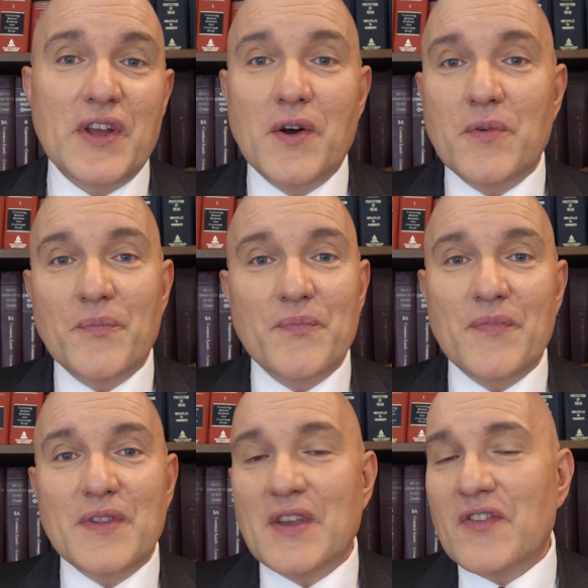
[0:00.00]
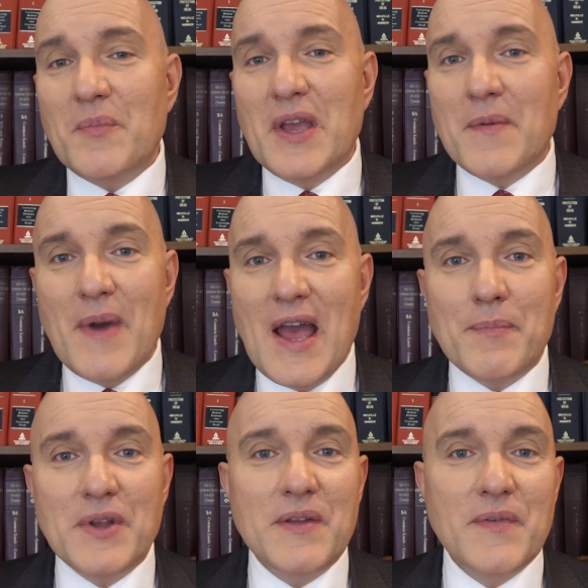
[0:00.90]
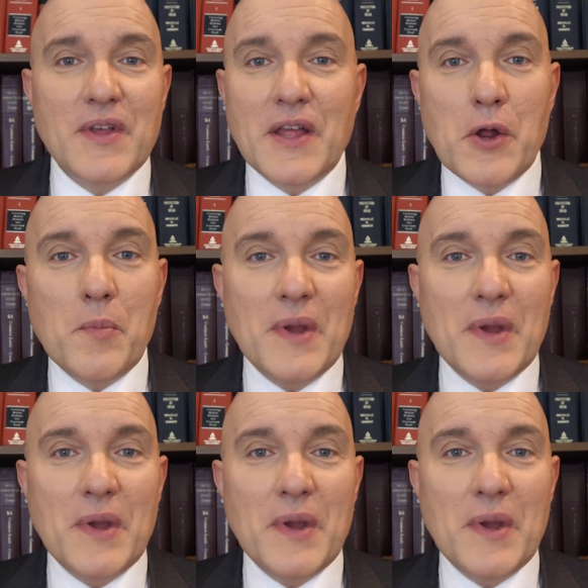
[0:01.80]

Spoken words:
It doesn't make them happy. They don't